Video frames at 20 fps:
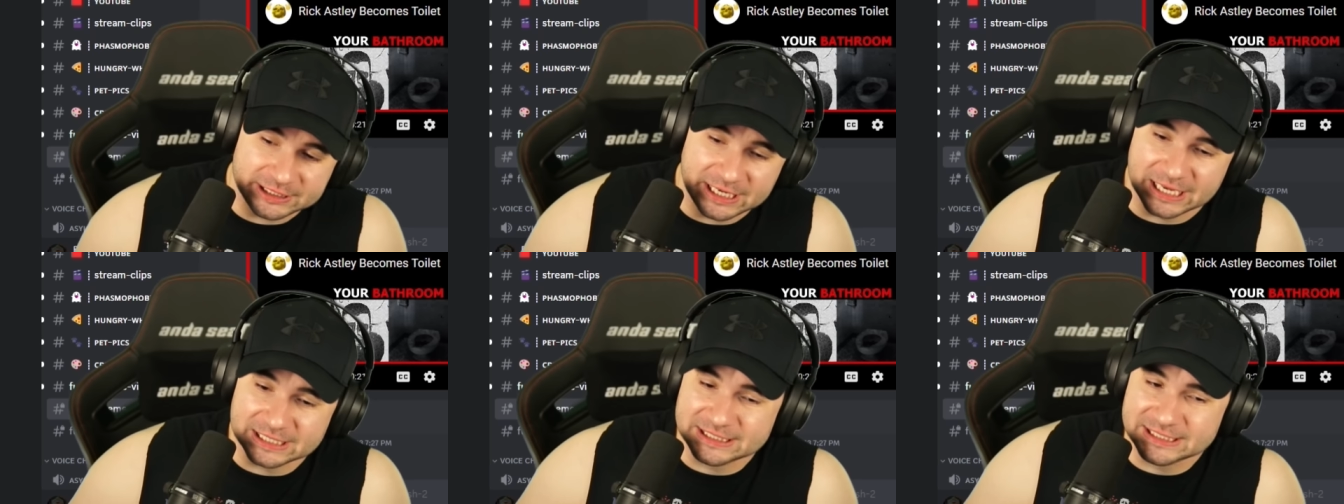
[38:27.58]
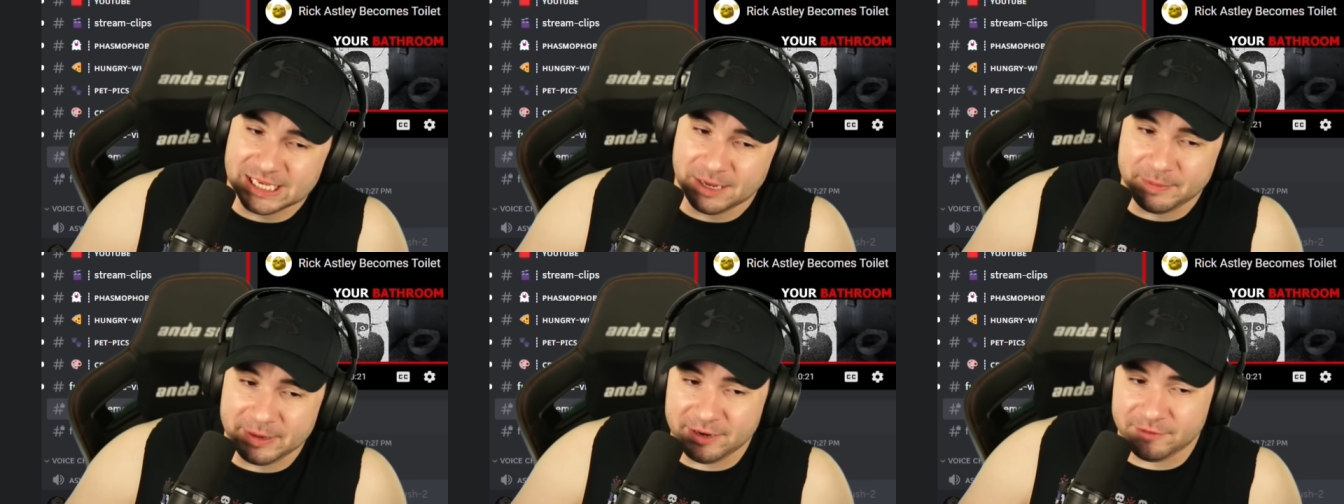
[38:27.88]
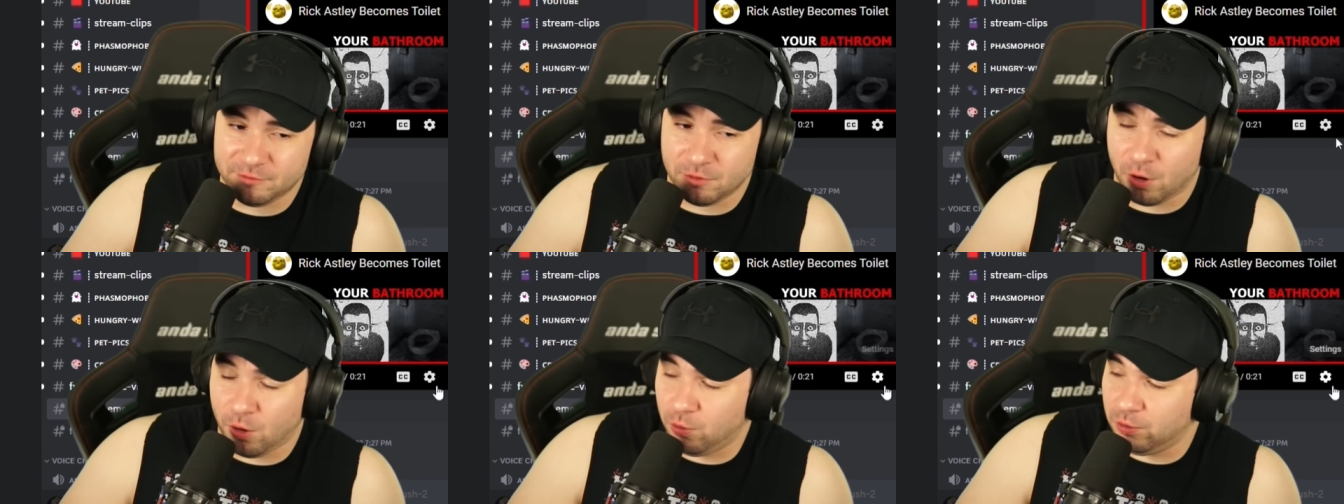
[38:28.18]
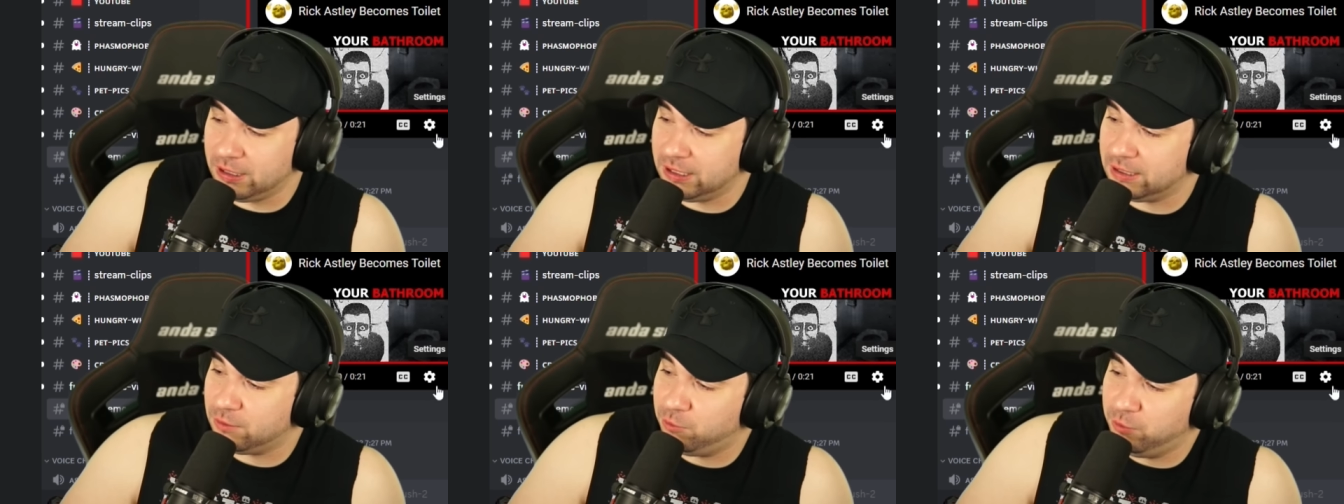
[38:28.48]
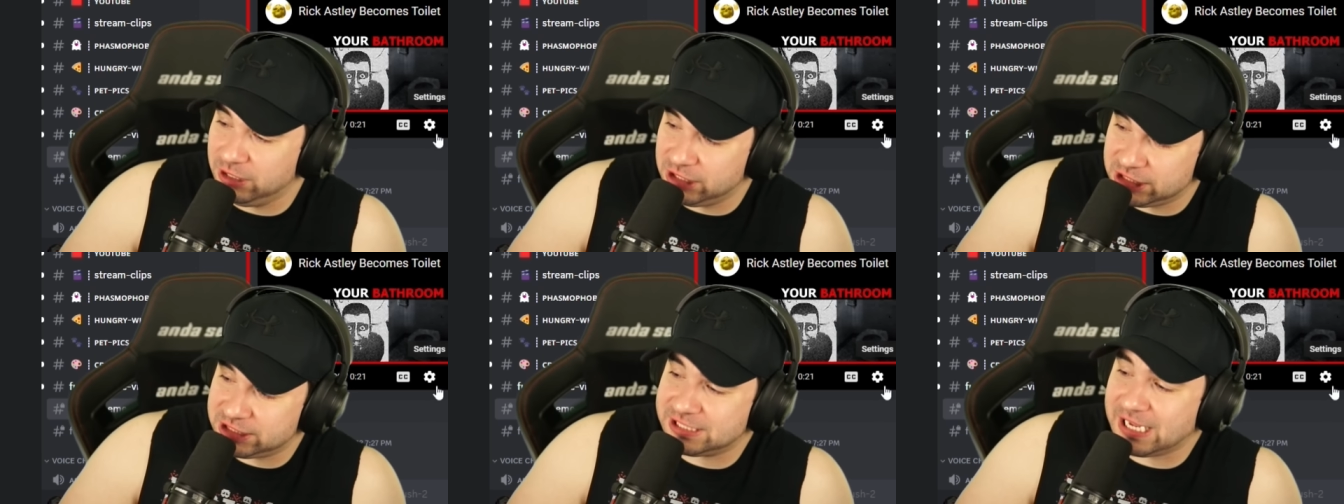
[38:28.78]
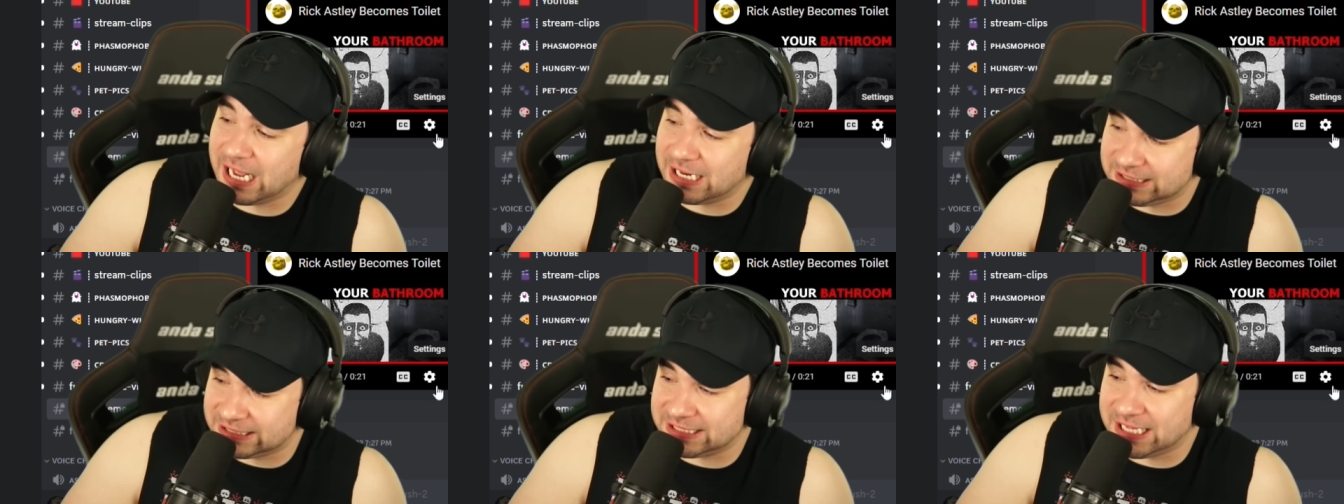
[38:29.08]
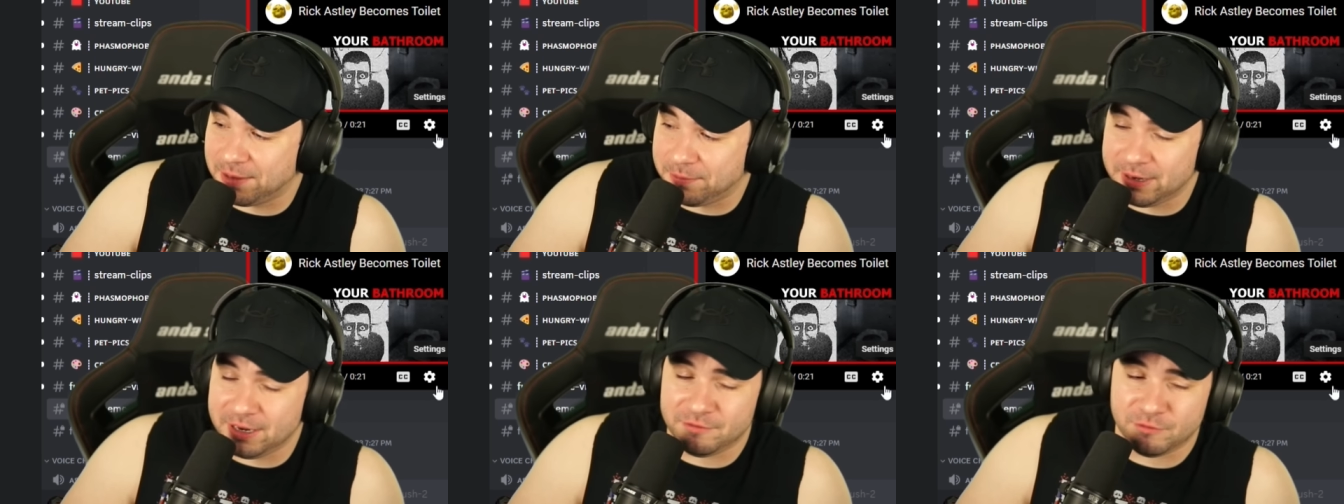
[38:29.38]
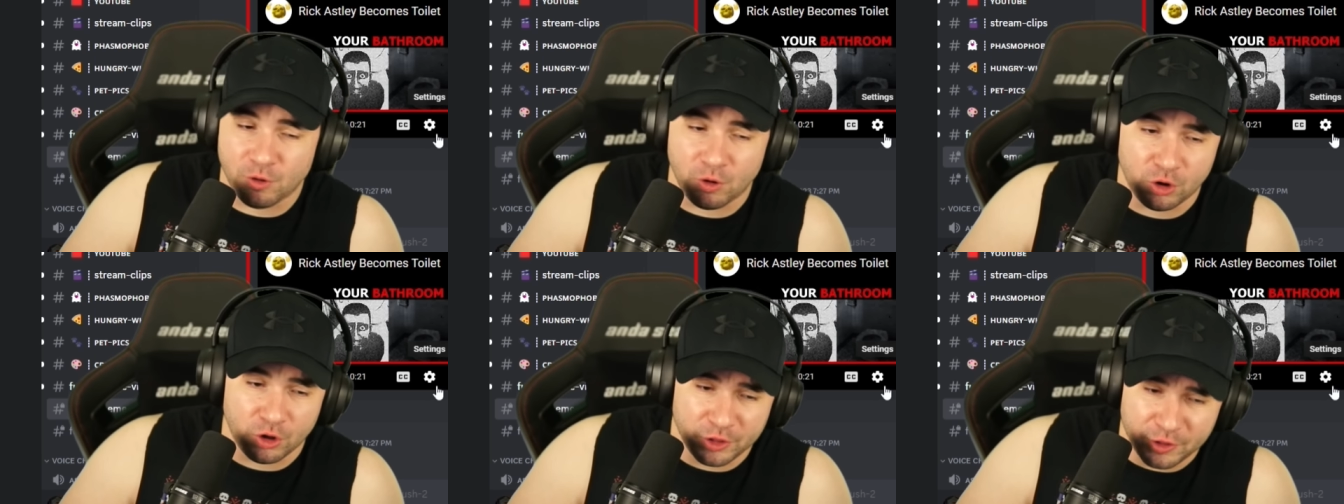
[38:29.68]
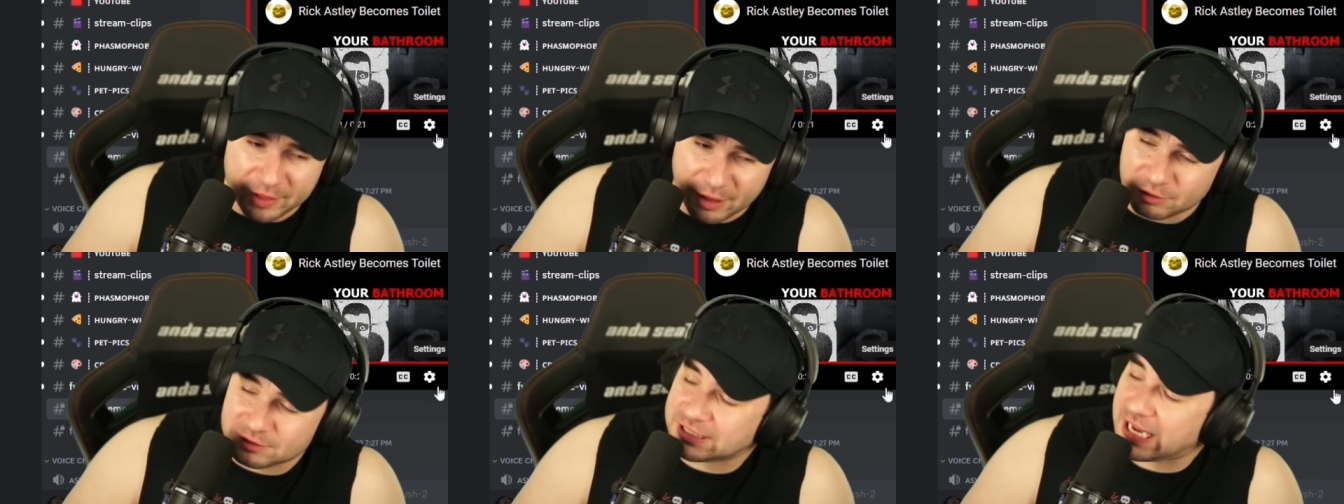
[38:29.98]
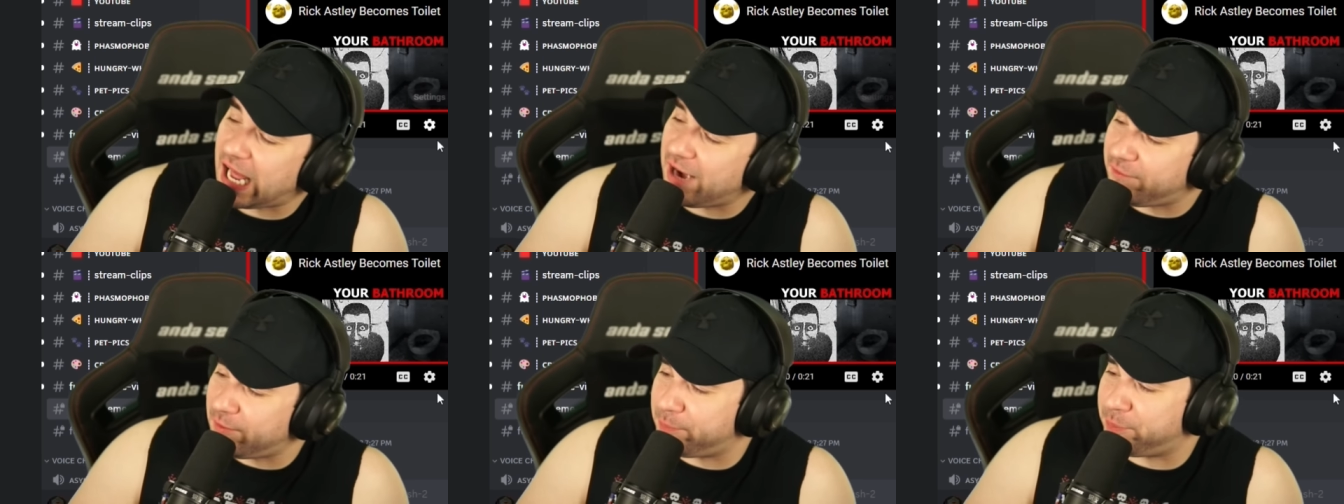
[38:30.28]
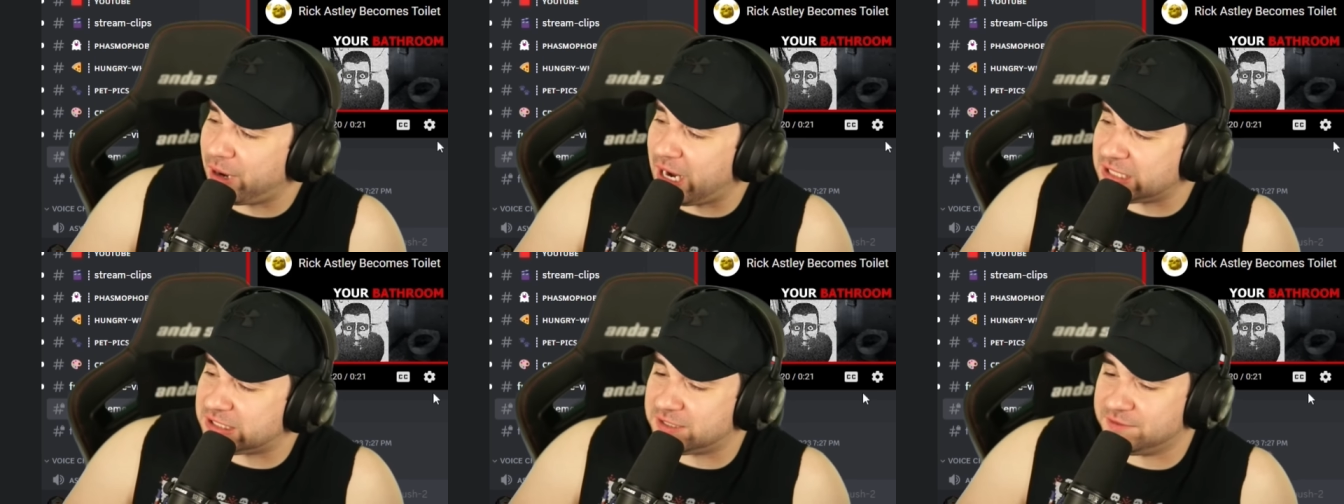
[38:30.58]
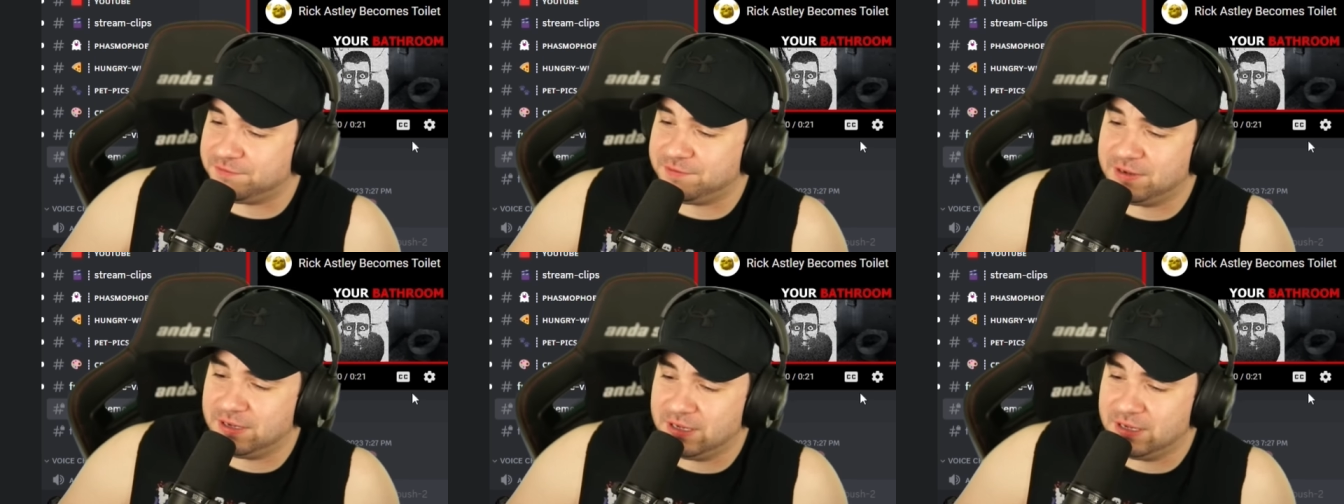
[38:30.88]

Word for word: got Skibidi rolled. We just got Skibidi rolled. Although that was kind of impressive.